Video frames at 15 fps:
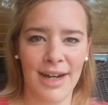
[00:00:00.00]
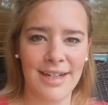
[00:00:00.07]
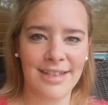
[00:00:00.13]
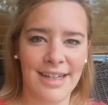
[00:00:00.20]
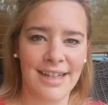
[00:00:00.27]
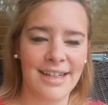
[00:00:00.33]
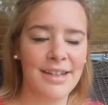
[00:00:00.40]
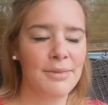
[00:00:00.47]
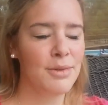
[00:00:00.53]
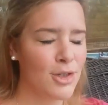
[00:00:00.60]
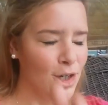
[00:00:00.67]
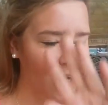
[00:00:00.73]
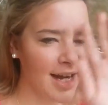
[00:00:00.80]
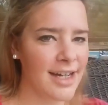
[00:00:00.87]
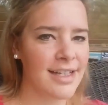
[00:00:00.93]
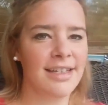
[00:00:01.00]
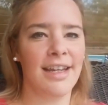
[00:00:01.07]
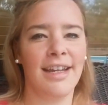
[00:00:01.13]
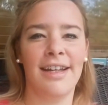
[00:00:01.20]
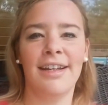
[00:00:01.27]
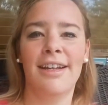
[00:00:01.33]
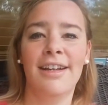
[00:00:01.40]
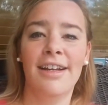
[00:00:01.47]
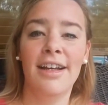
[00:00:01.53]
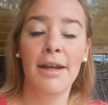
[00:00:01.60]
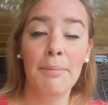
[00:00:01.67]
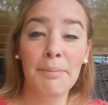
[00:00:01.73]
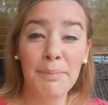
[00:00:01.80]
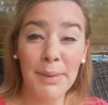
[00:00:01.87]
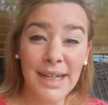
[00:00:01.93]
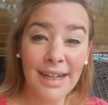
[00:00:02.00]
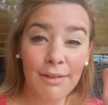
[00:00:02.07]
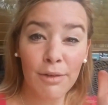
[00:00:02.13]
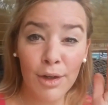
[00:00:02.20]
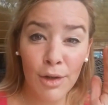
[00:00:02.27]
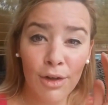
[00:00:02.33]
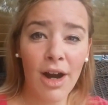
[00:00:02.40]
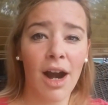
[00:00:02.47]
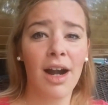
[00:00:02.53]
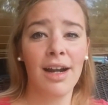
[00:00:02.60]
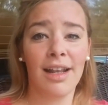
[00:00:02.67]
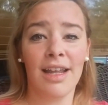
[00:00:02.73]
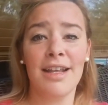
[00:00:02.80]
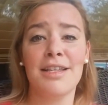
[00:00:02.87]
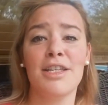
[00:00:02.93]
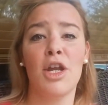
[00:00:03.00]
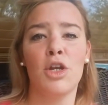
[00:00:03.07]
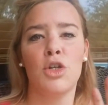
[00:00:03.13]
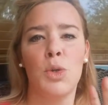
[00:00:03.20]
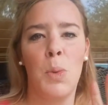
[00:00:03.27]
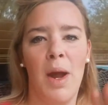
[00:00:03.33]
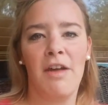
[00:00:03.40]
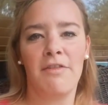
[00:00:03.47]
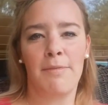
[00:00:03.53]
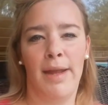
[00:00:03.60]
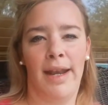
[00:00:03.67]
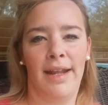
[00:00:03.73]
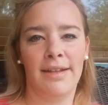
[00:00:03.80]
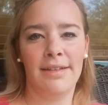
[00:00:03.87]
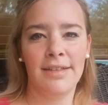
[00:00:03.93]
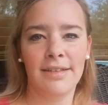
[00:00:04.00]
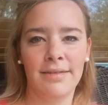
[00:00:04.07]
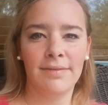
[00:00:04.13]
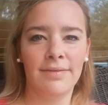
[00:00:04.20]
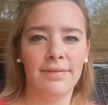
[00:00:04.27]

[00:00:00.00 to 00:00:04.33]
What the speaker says: crazy. It was crazy. But regardless, 12 minutes.